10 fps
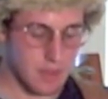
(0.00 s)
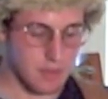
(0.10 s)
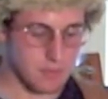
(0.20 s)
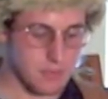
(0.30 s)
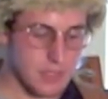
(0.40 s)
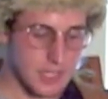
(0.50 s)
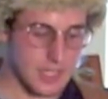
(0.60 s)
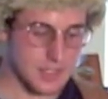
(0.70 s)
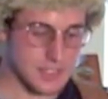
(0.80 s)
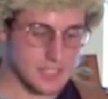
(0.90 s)
of
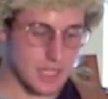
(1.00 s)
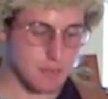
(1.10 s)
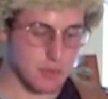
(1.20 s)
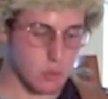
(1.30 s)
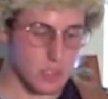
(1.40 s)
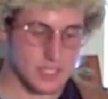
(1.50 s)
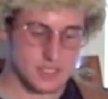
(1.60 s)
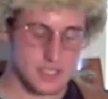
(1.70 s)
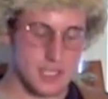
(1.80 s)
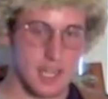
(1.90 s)
anti-slavery
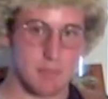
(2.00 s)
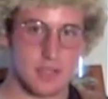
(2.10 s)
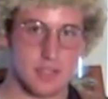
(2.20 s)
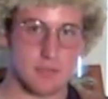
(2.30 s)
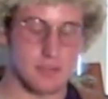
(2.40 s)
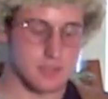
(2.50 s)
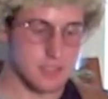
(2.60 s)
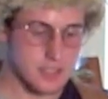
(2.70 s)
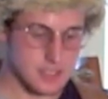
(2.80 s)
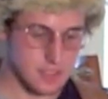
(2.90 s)
whites did not believe in
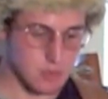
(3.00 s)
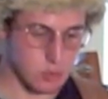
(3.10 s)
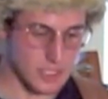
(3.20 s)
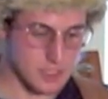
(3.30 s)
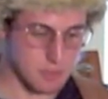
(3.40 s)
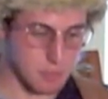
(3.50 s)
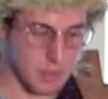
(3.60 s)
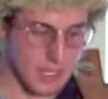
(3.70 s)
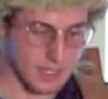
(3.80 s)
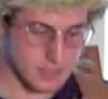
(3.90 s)
civil rights for
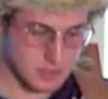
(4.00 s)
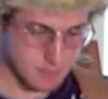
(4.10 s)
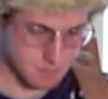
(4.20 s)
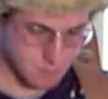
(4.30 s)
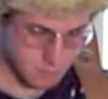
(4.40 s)
blacks.